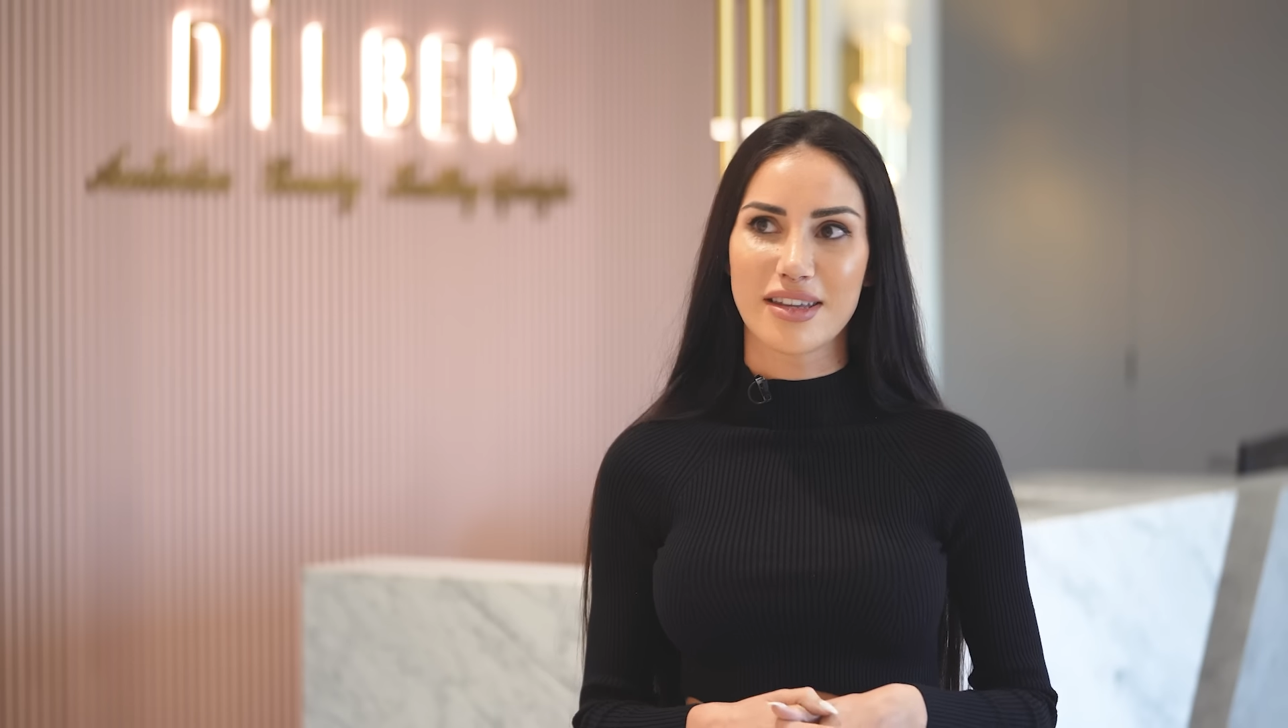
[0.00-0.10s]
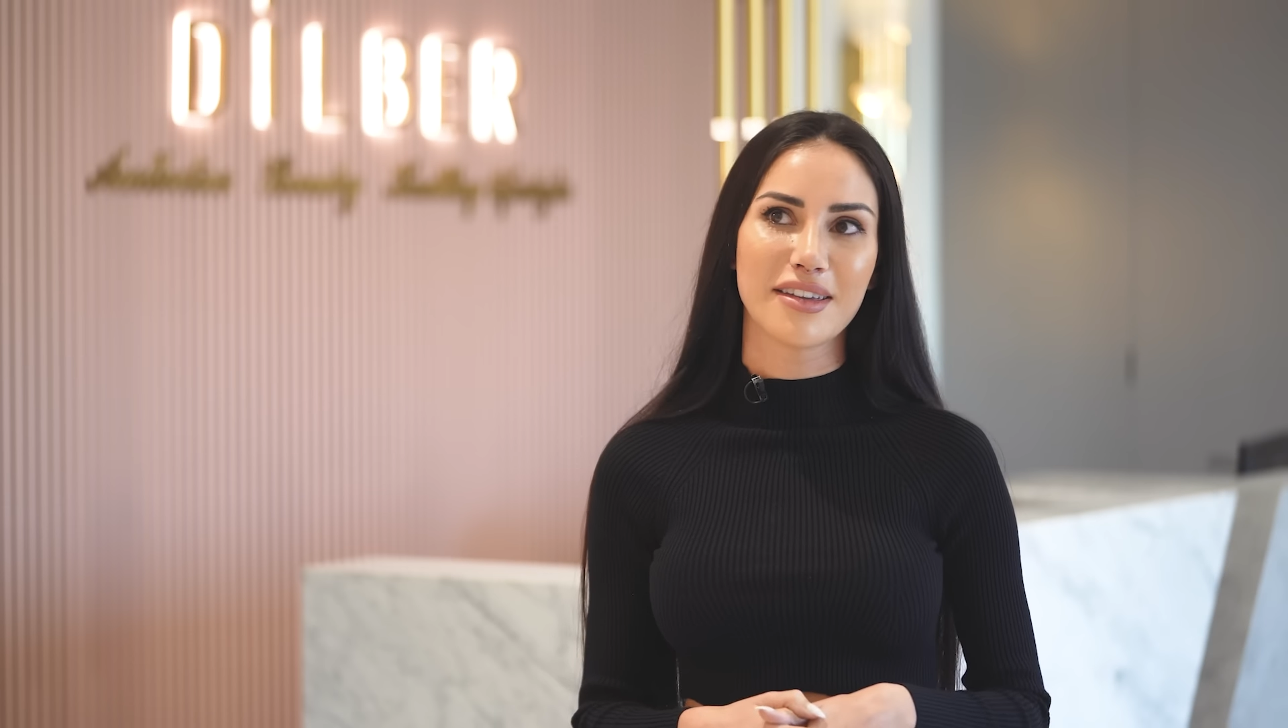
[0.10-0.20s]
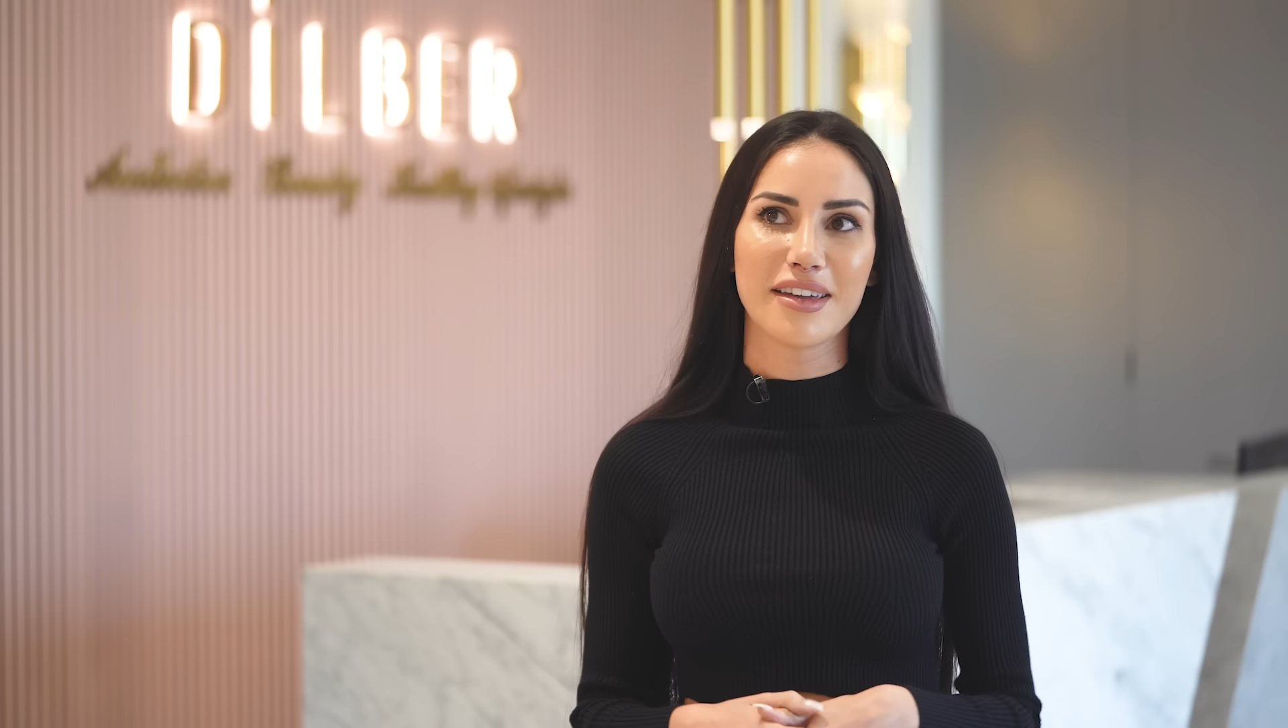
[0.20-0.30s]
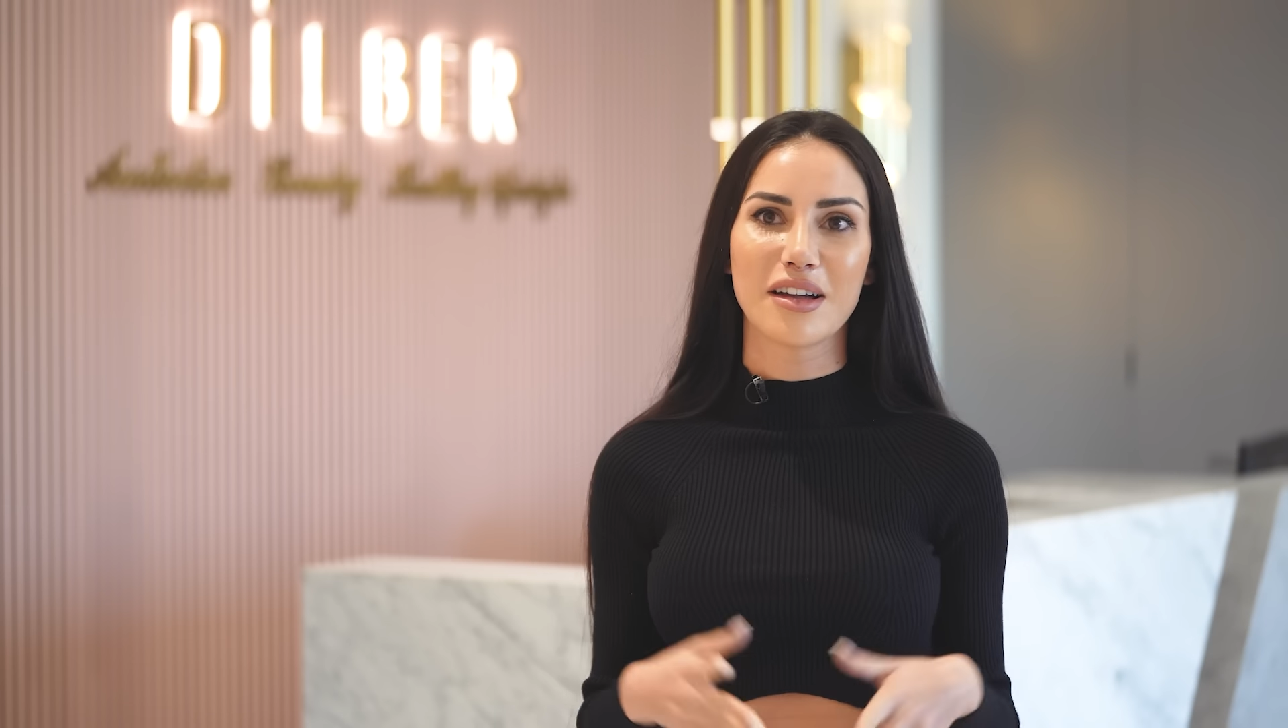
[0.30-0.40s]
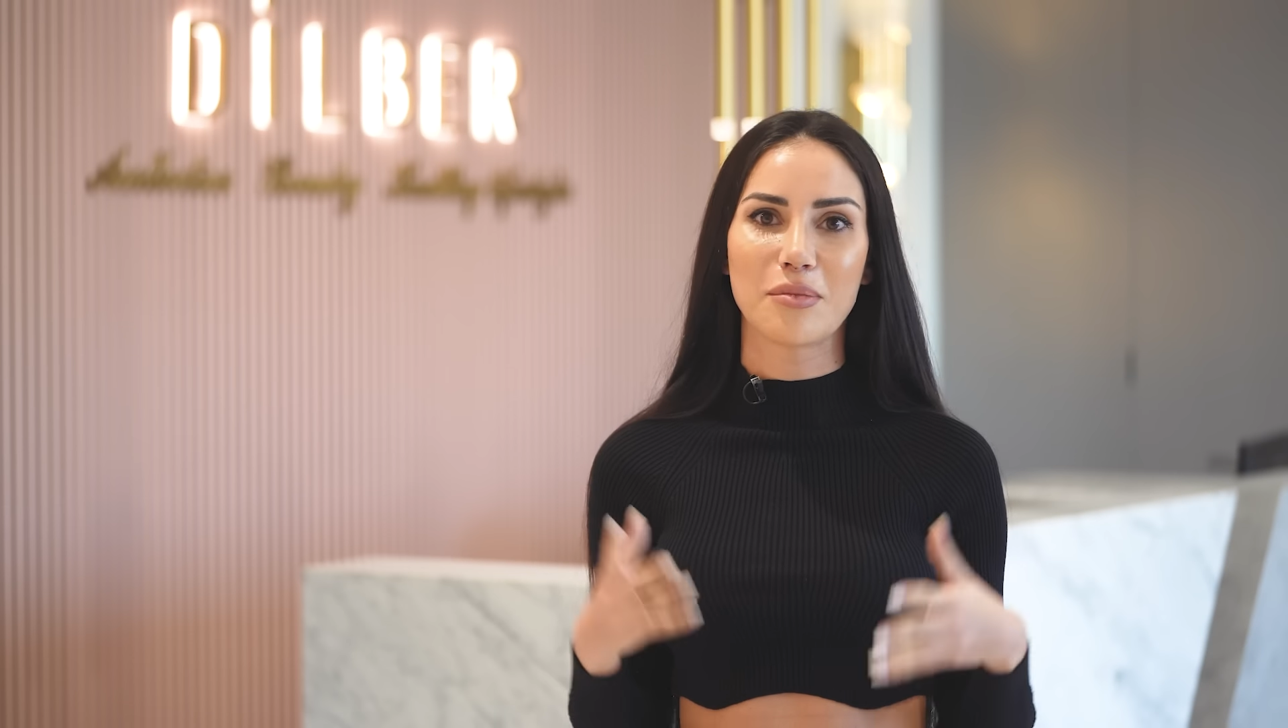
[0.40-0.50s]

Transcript: thinking